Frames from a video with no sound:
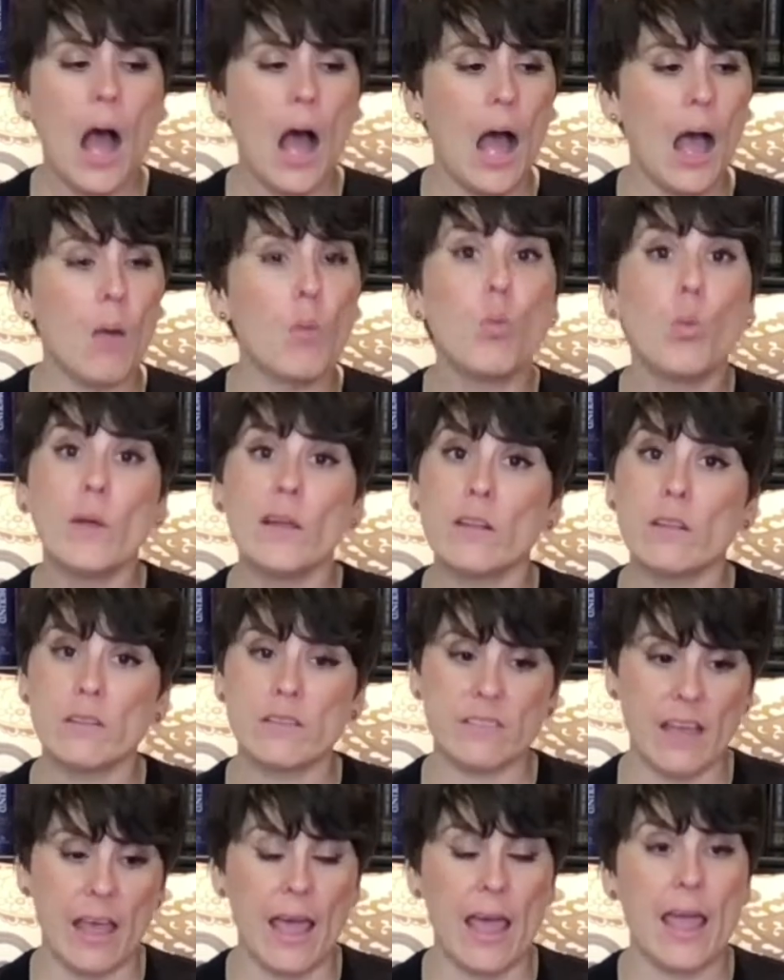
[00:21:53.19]
I will
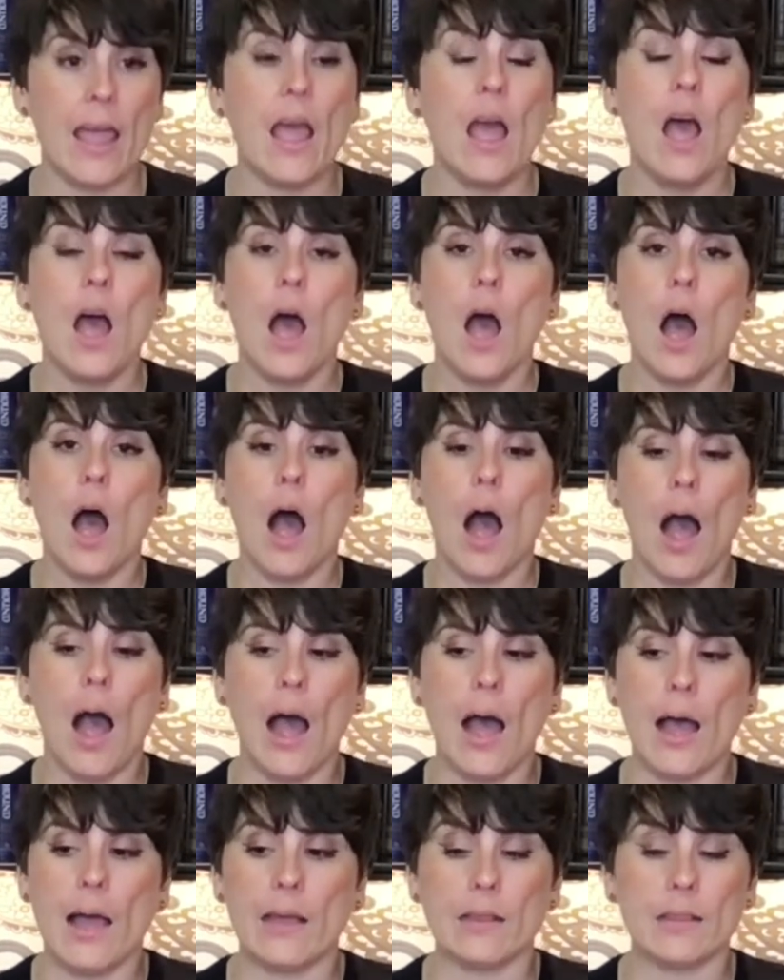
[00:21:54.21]
say
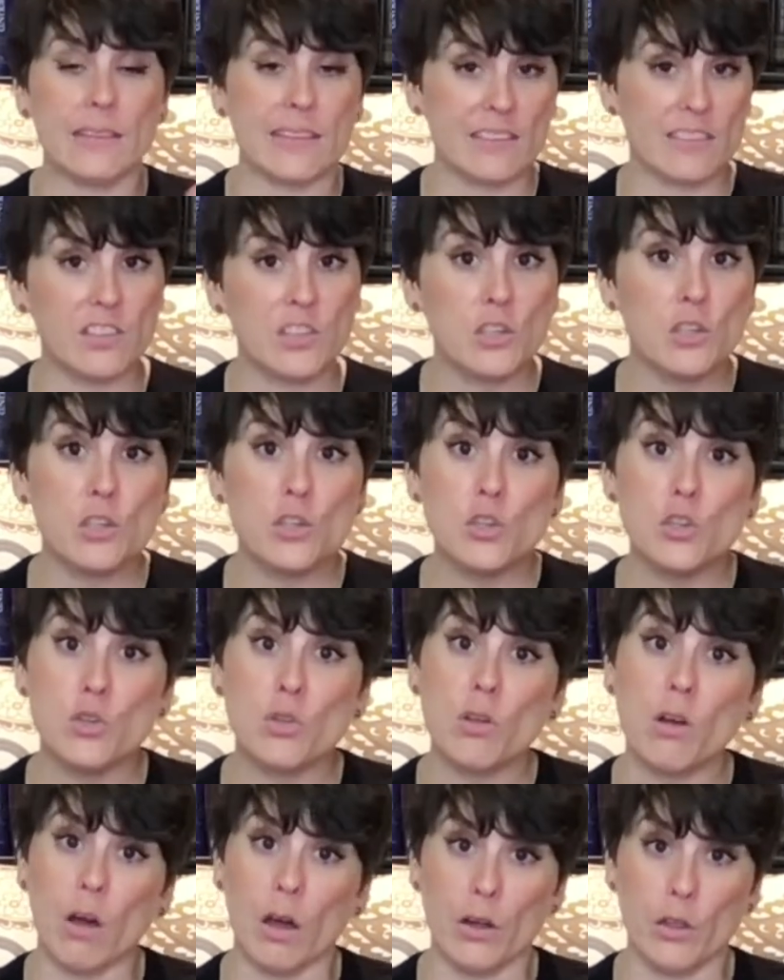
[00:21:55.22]
I listened to
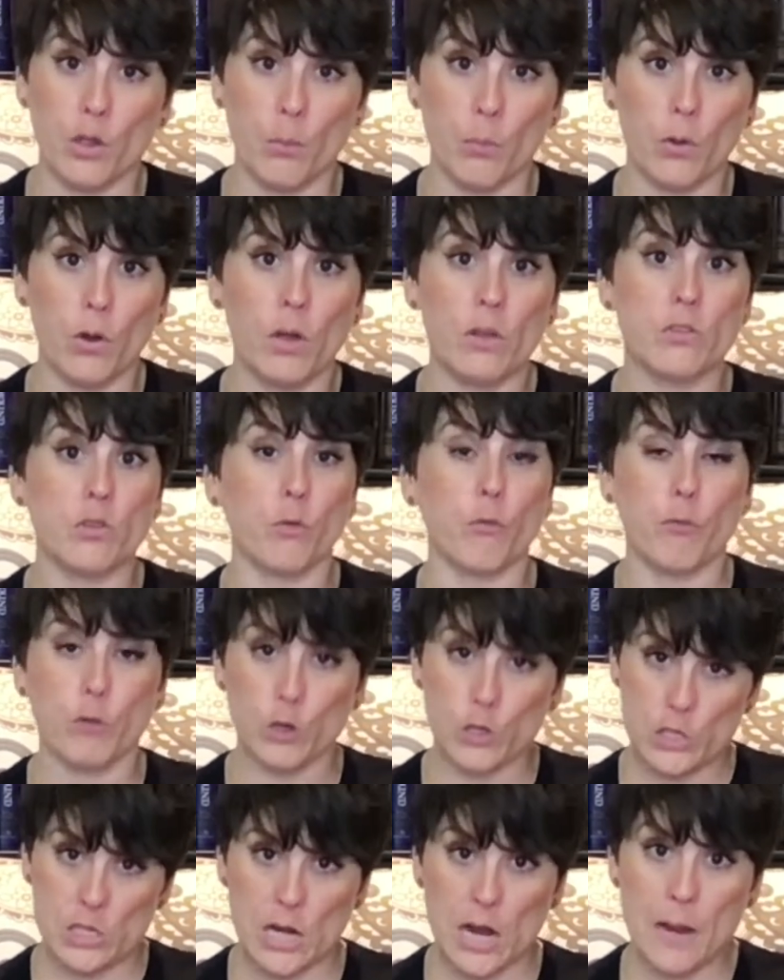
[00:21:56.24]
the audiobook. So
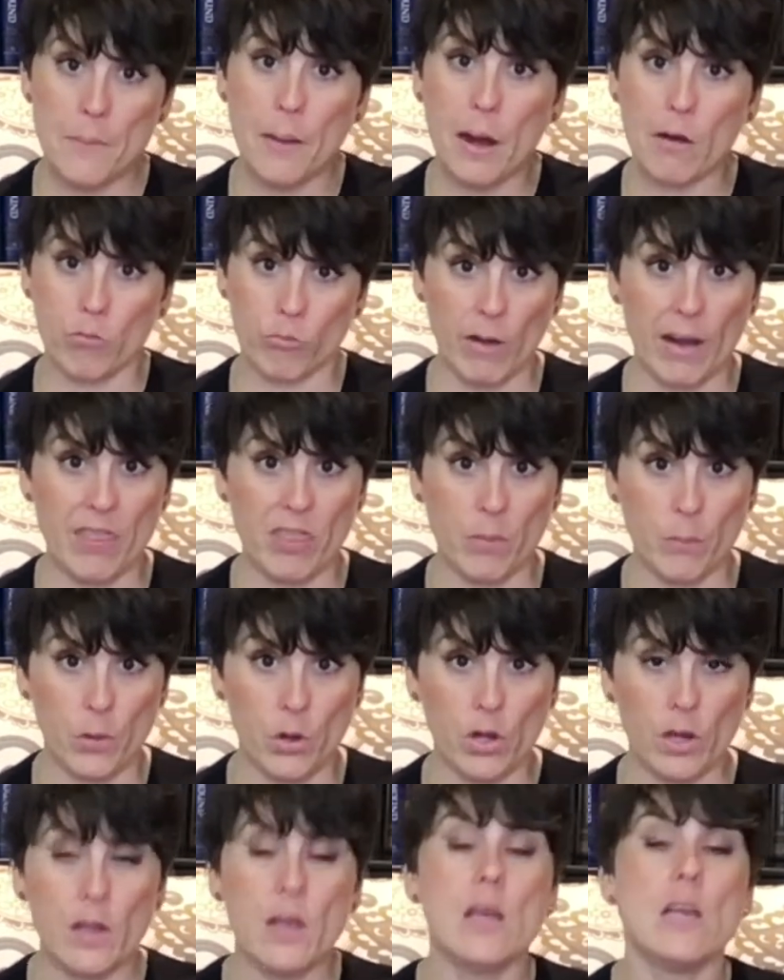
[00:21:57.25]
first time I read the
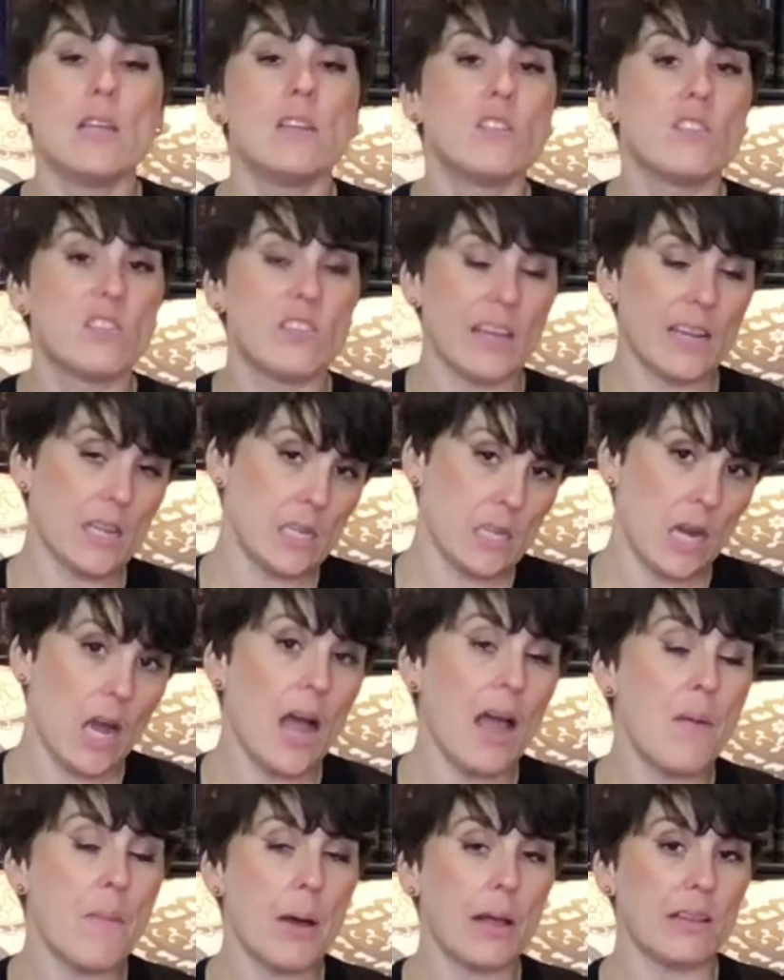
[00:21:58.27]
book, second
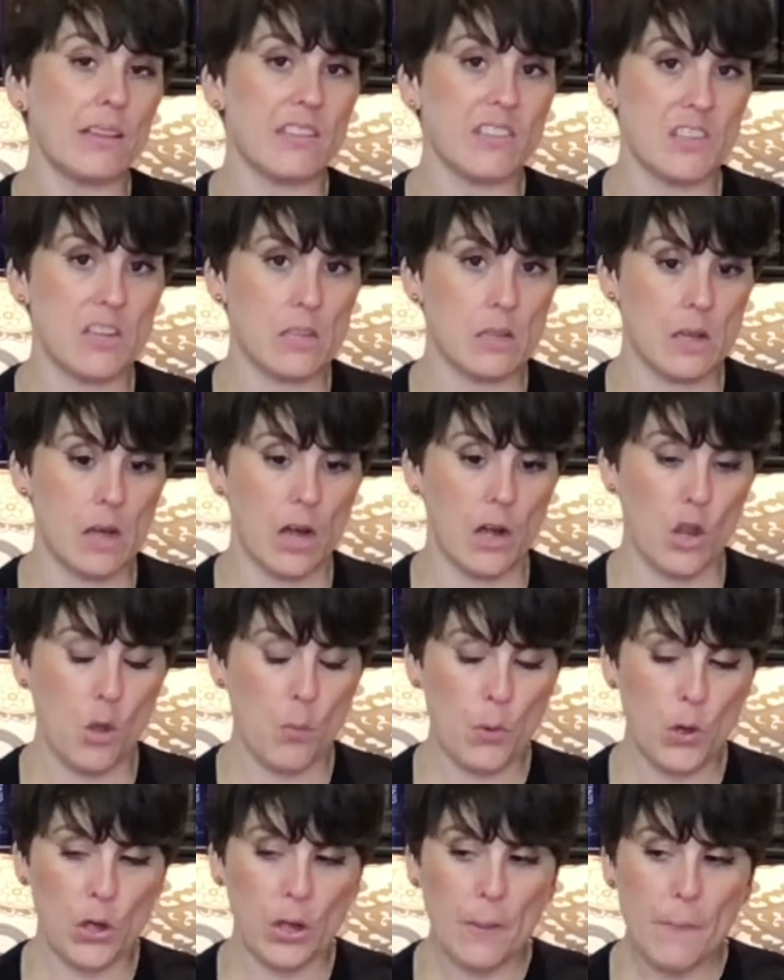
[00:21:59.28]
time I listened to the
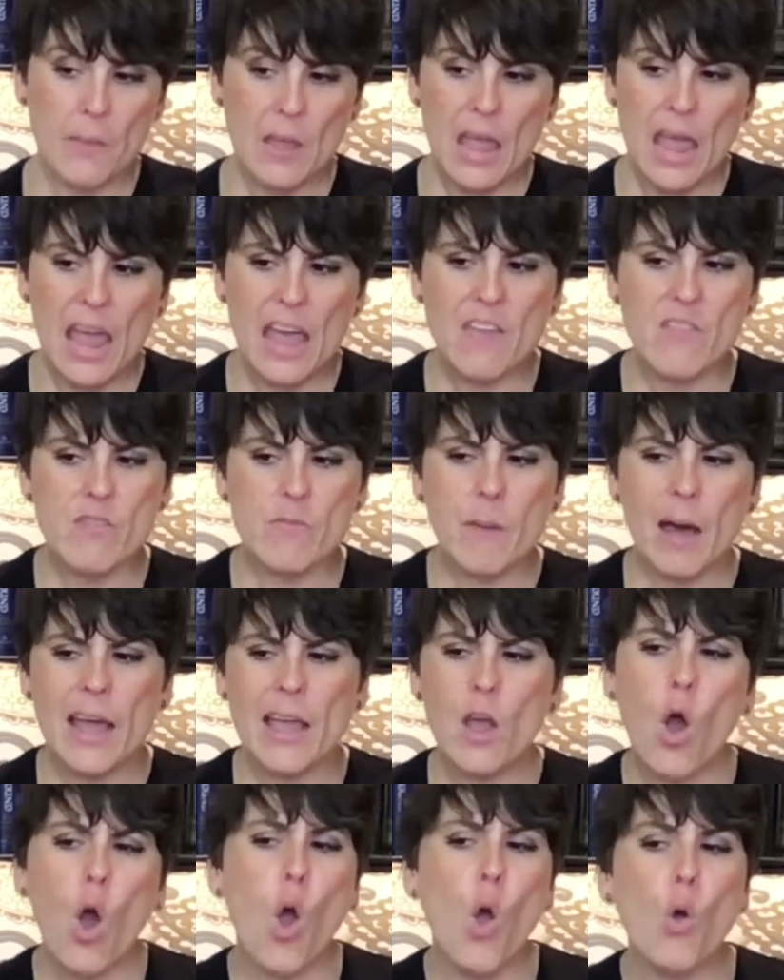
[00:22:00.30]
audiobook. And my
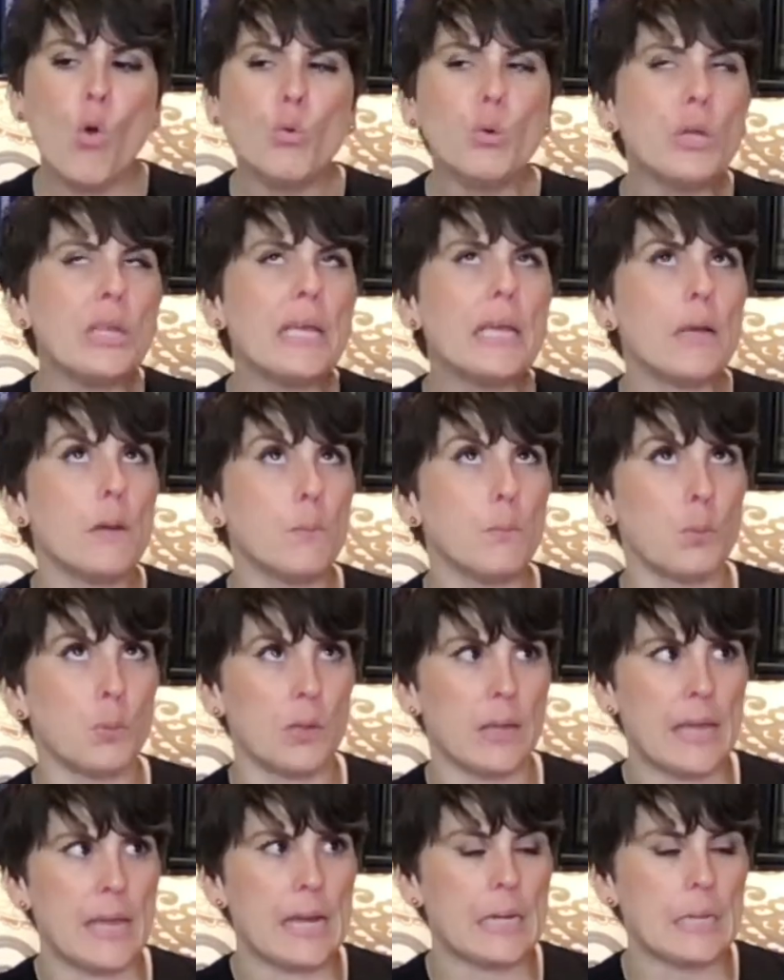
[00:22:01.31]
only
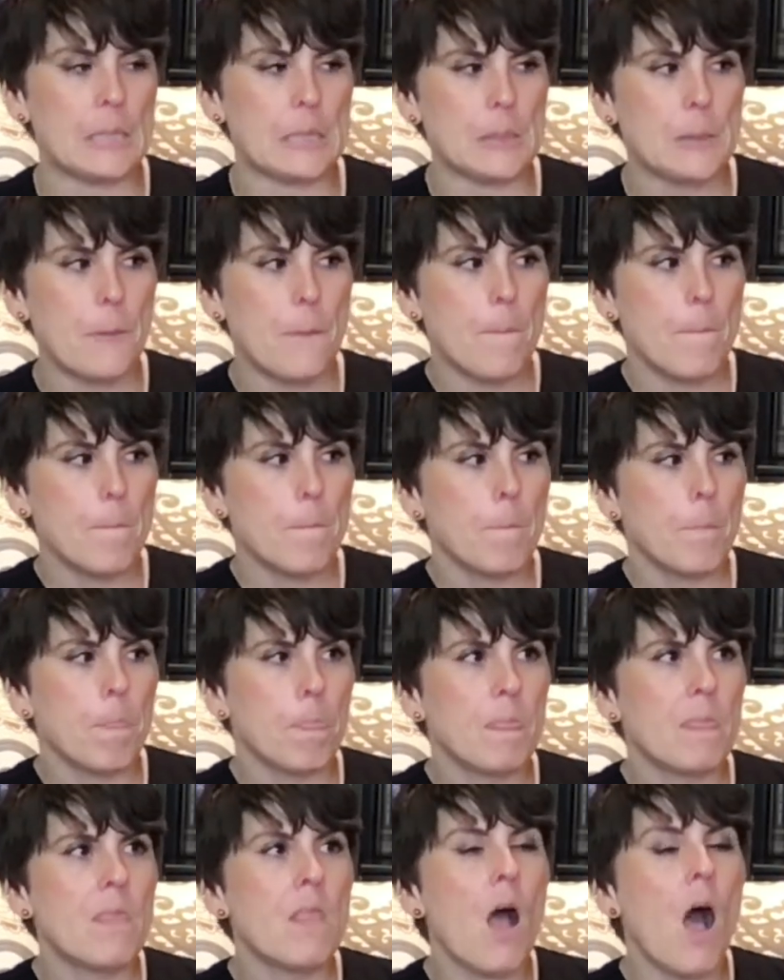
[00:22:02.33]
complaint,
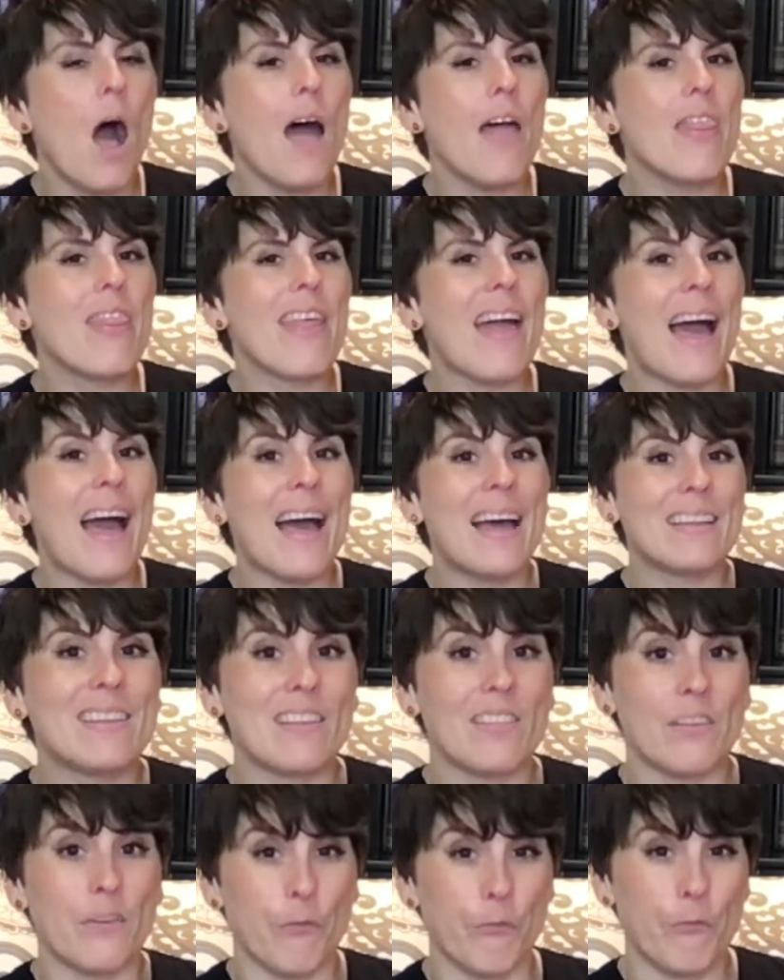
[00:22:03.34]
not that
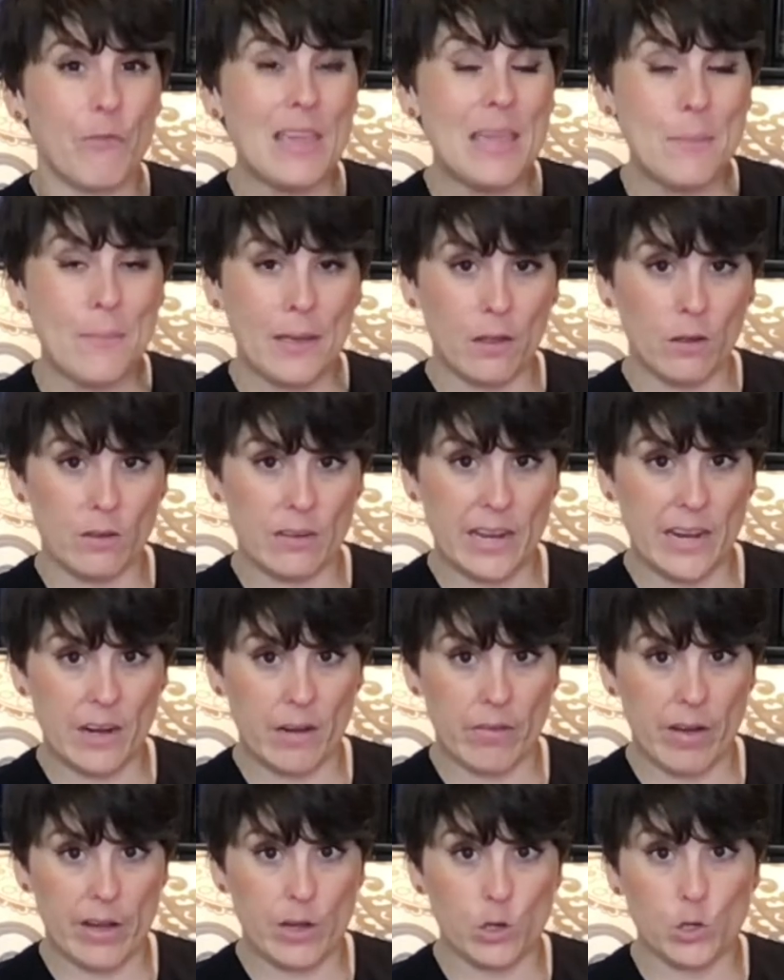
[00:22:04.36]
the female
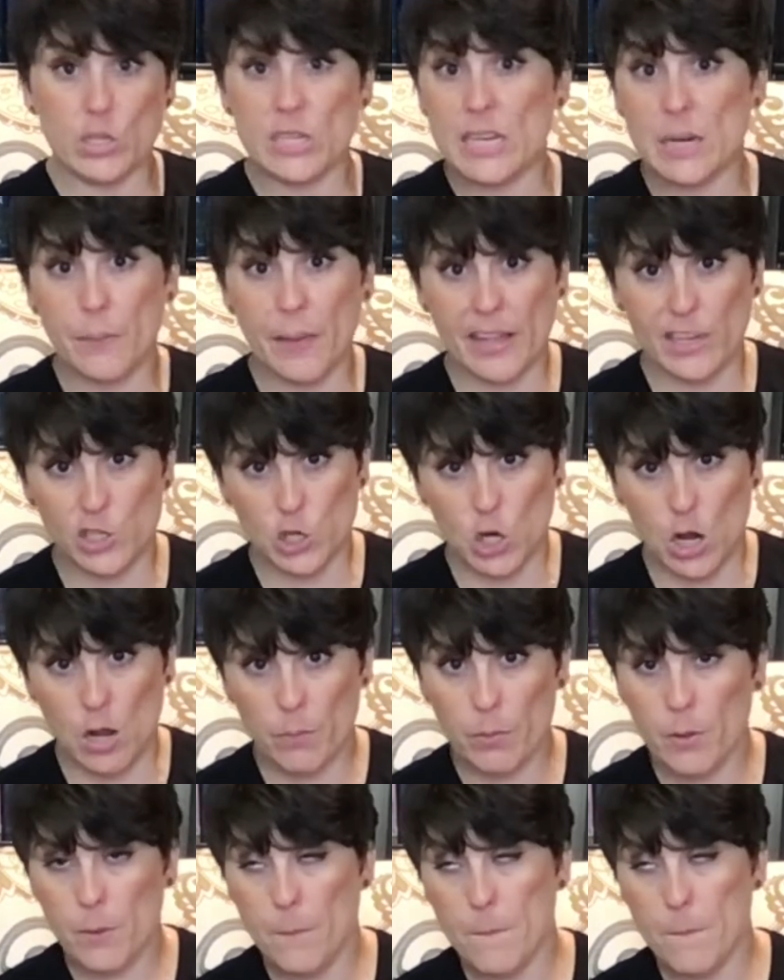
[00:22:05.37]
narrator did a bad job,